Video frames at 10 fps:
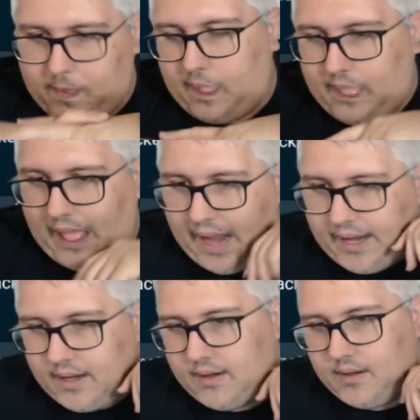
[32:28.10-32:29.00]

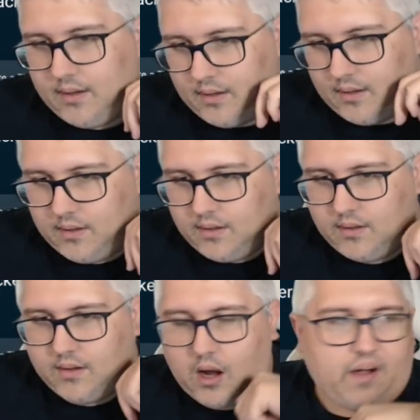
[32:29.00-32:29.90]
like
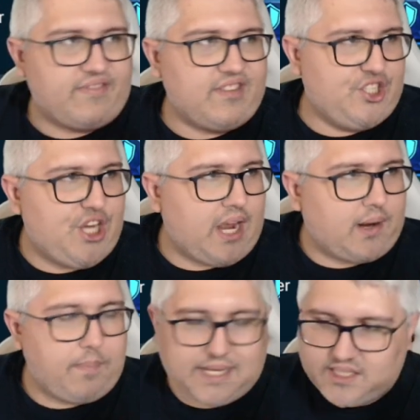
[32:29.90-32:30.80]
Harvest
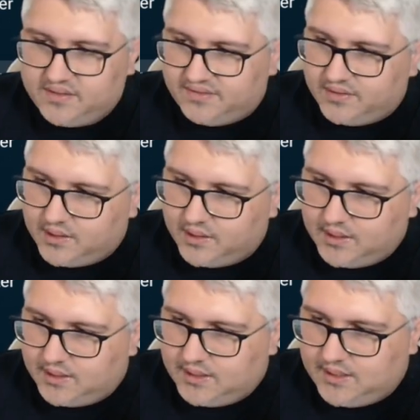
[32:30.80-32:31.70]
Jack passive.
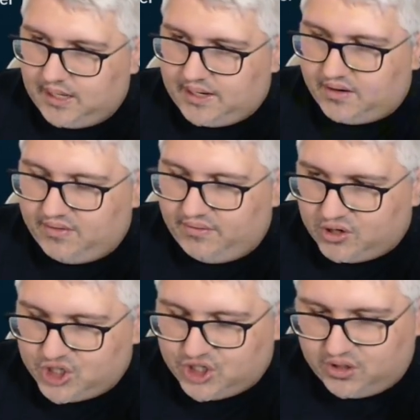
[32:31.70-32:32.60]
It's like a
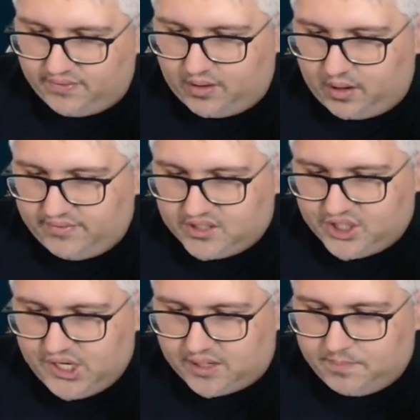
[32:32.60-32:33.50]
version of Harvest Jack